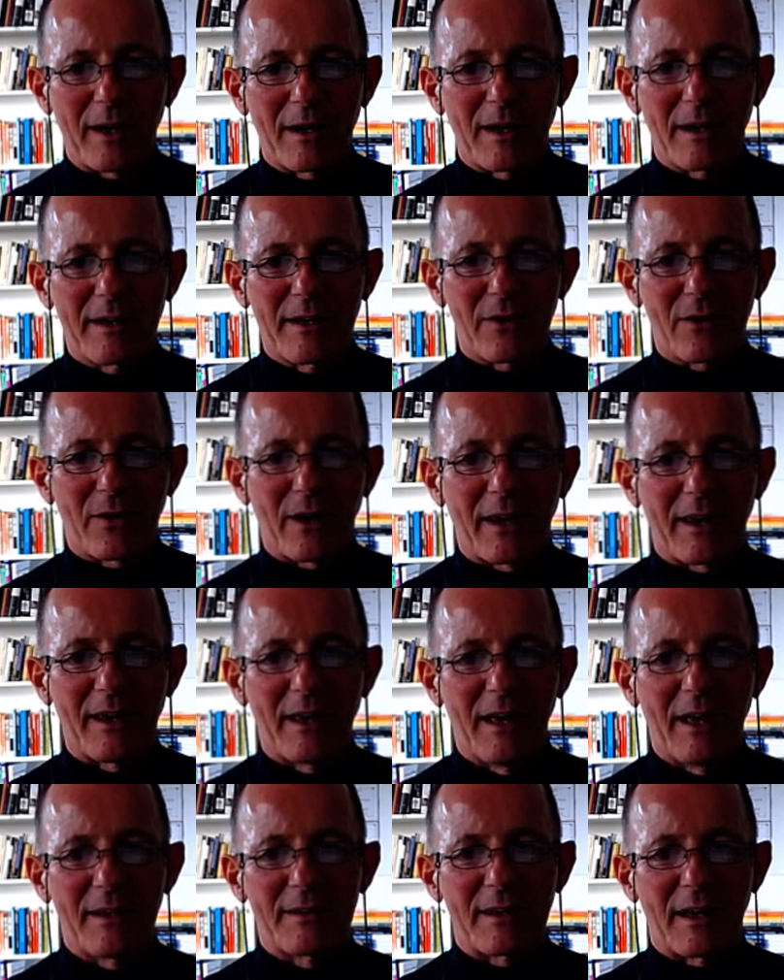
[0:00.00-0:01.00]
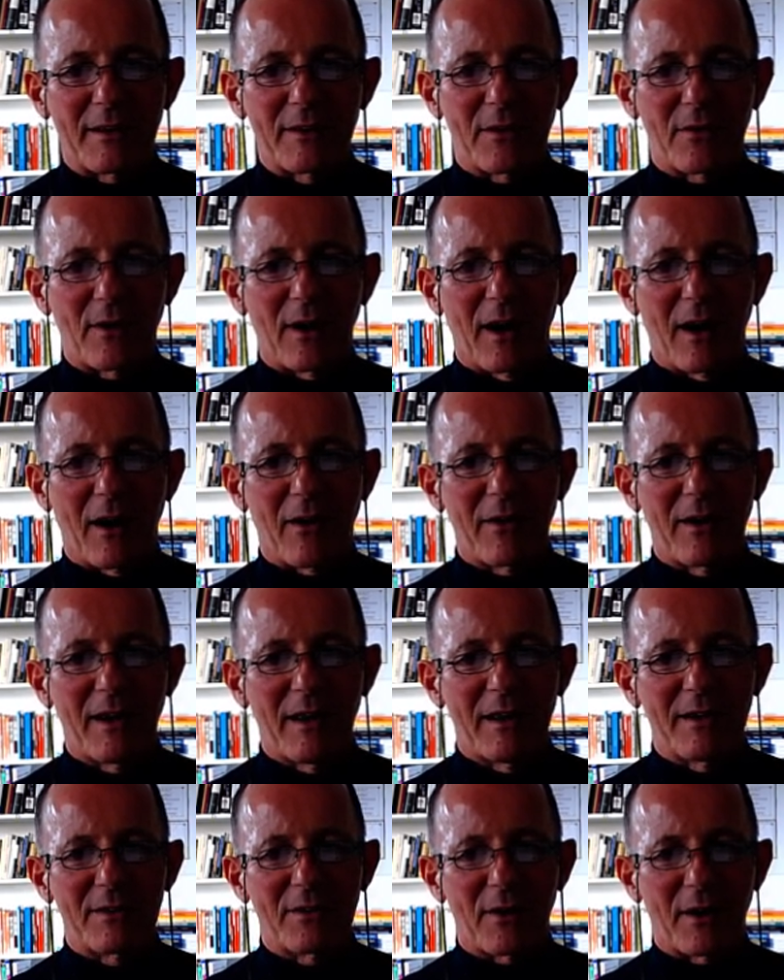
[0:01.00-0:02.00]
clearly that there
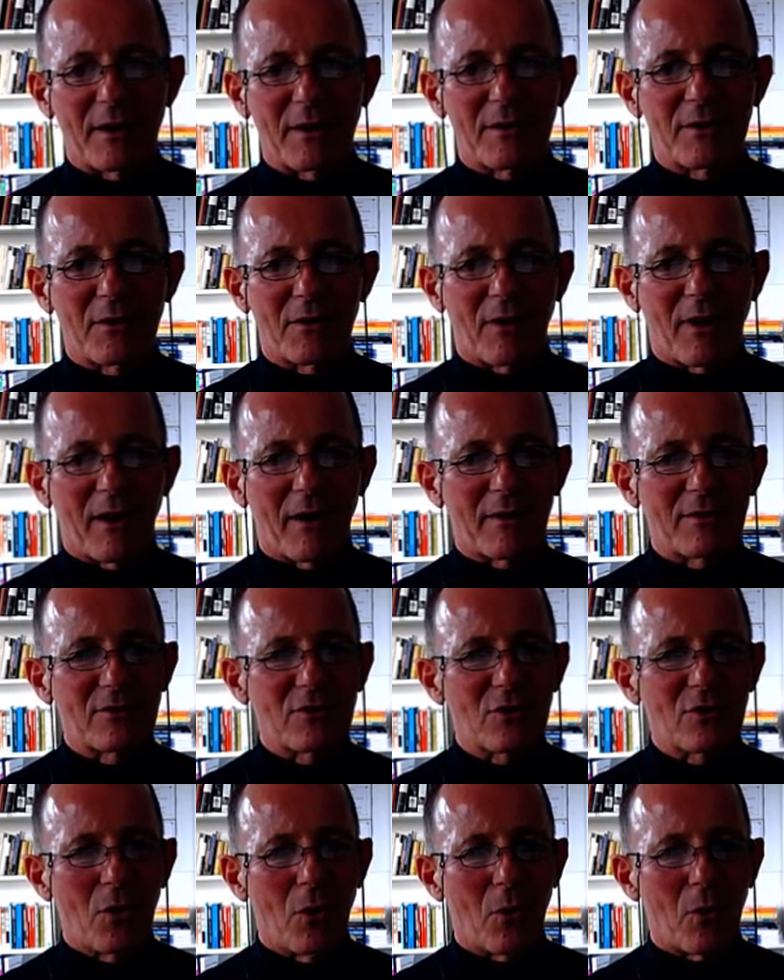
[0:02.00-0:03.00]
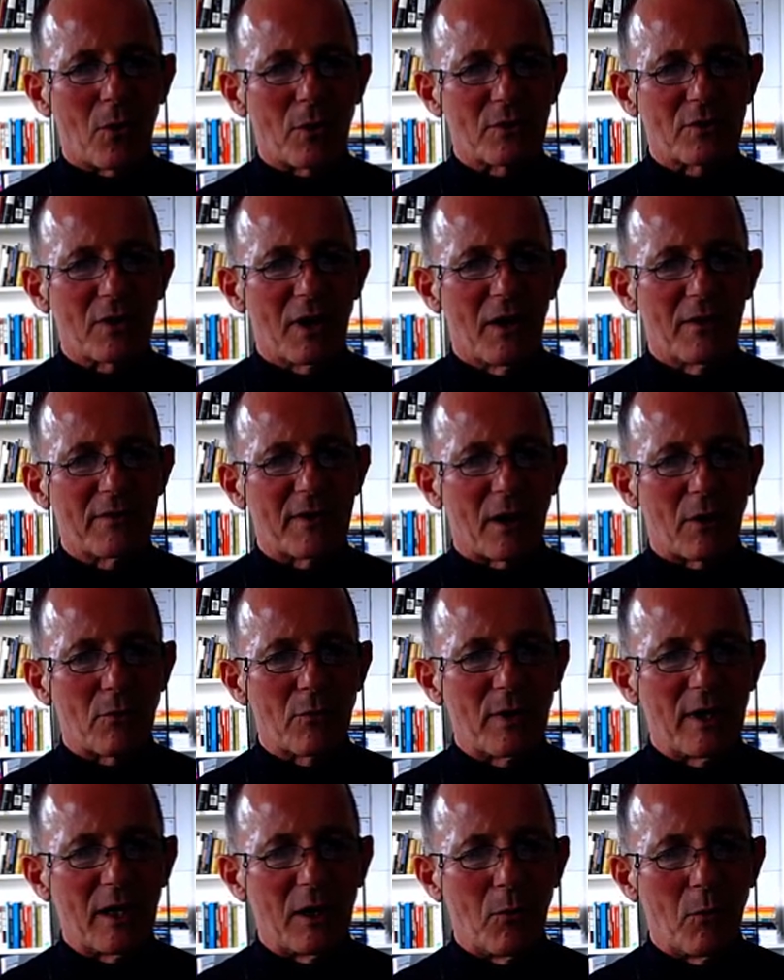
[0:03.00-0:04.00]
are scores that are
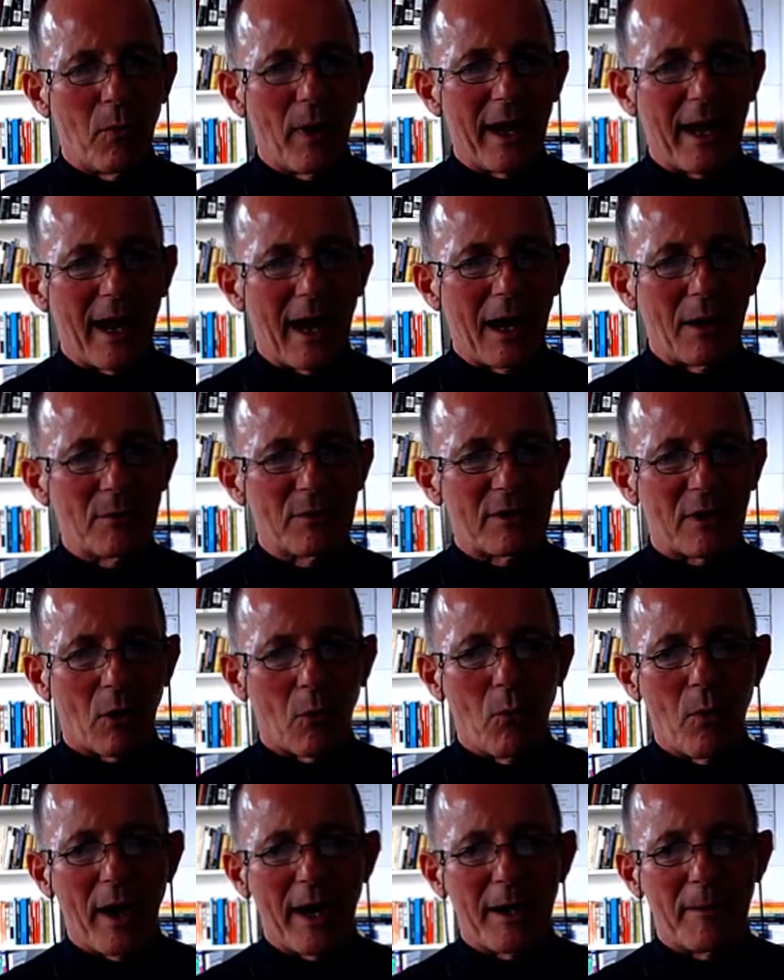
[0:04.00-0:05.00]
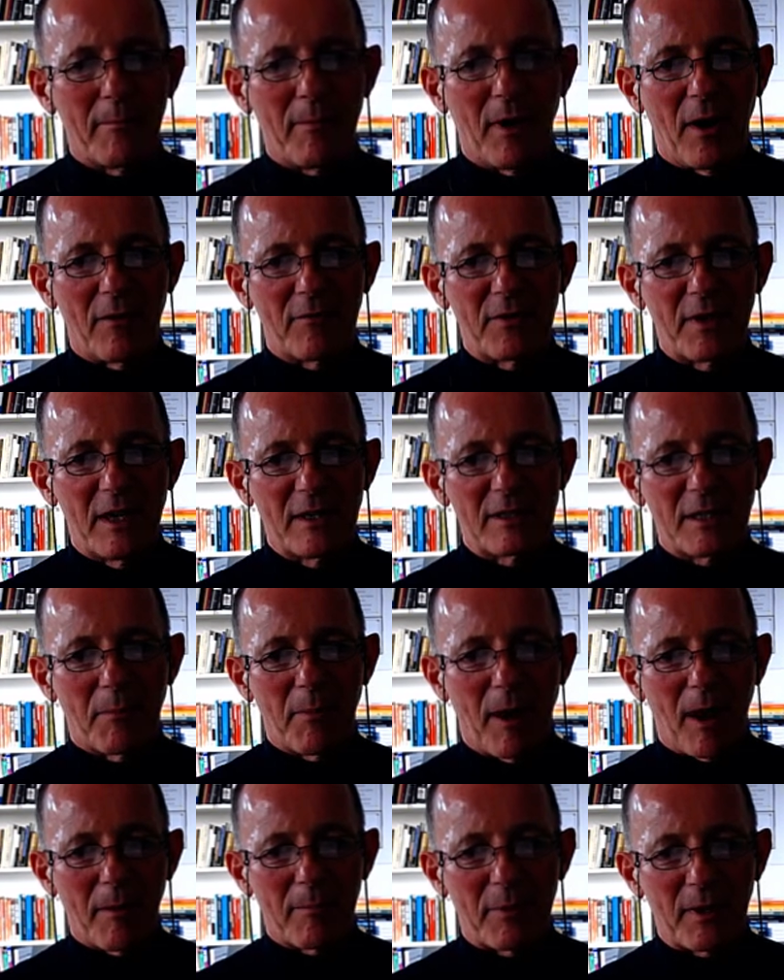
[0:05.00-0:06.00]
really way out there, well above the
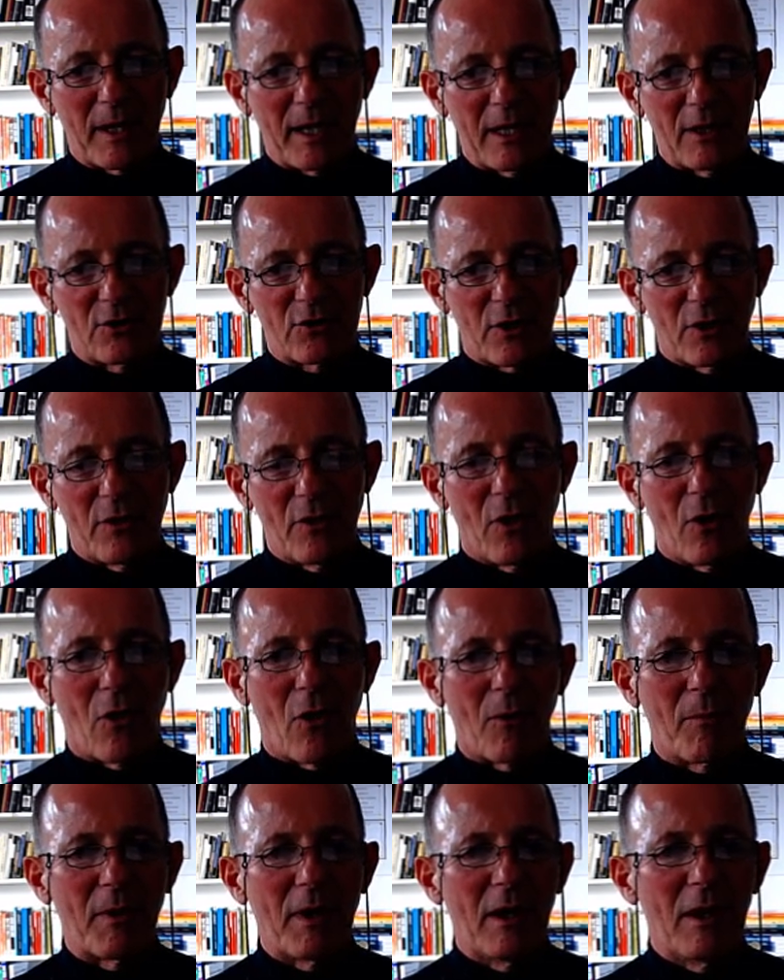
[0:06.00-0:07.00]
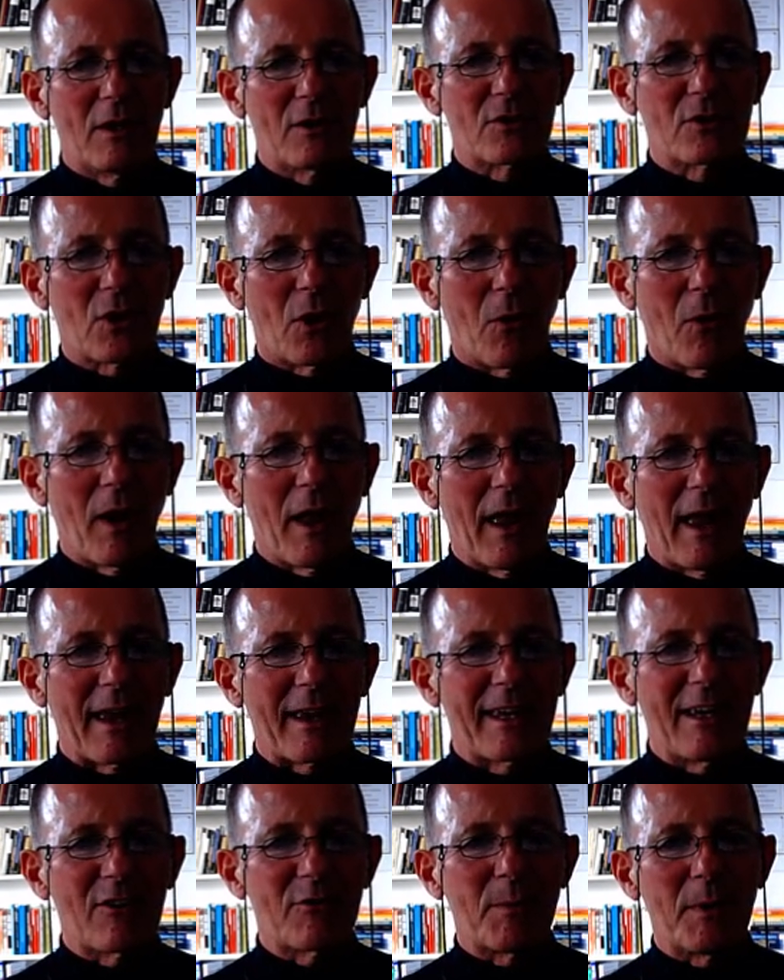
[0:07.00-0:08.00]
population norm. So it
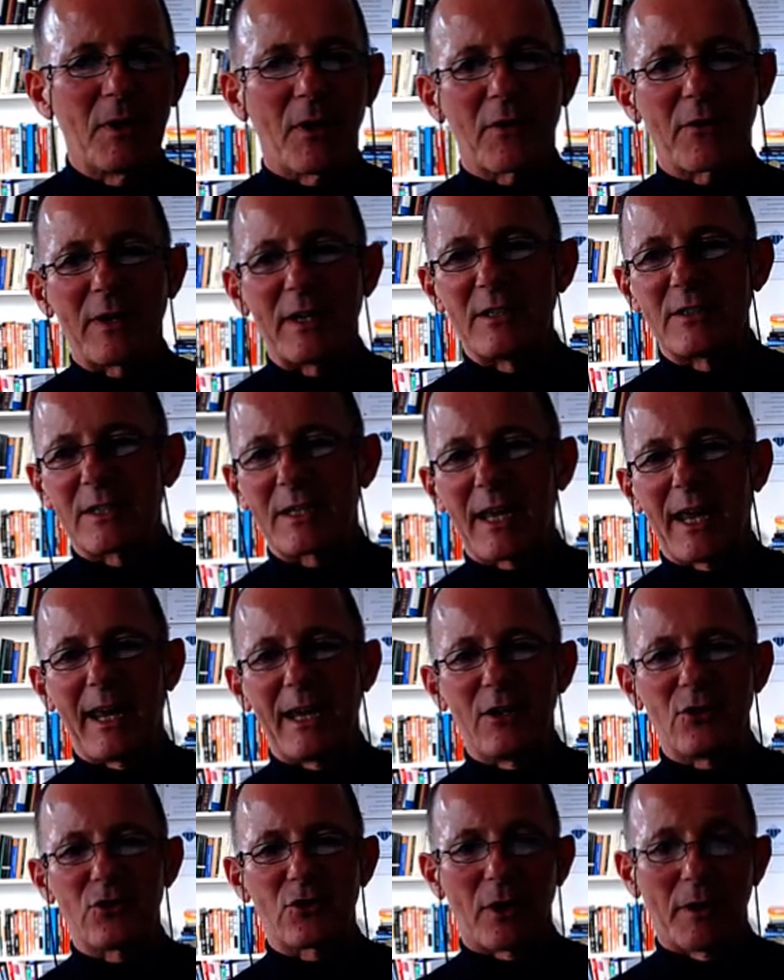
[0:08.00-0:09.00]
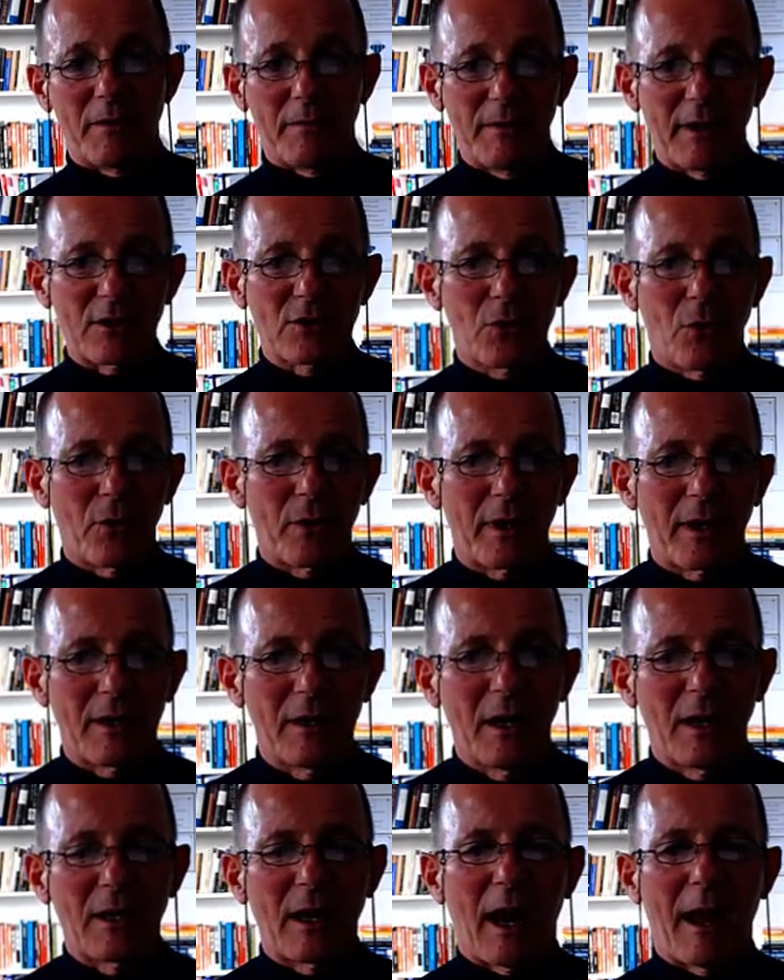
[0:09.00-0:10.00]
gives me another indication not only
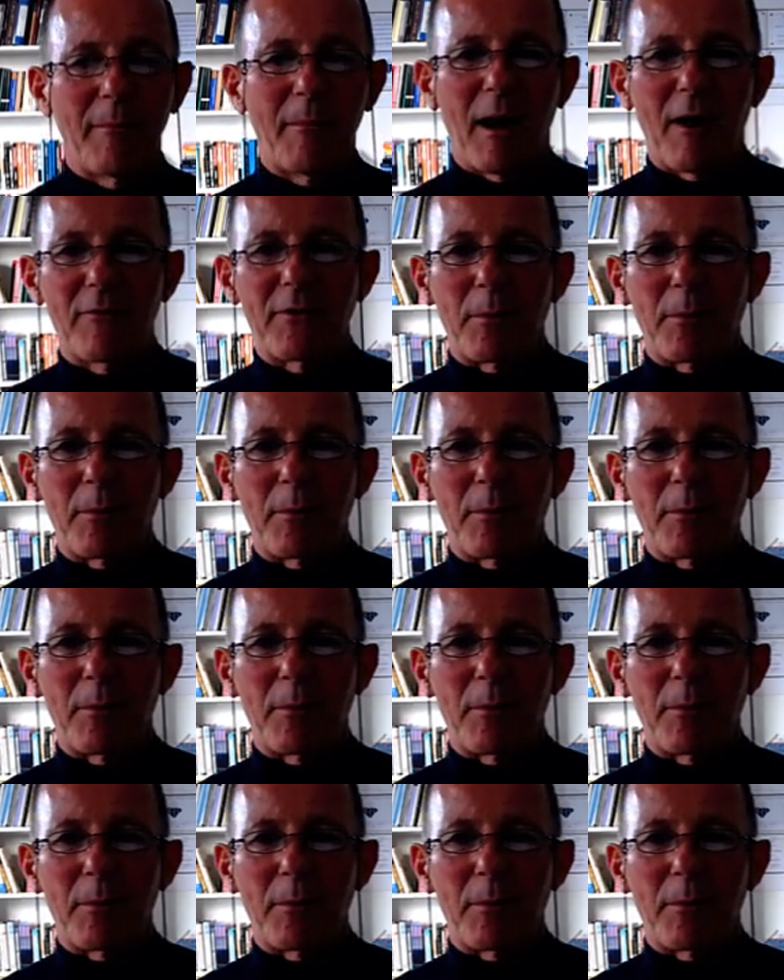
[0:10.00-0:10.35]
of the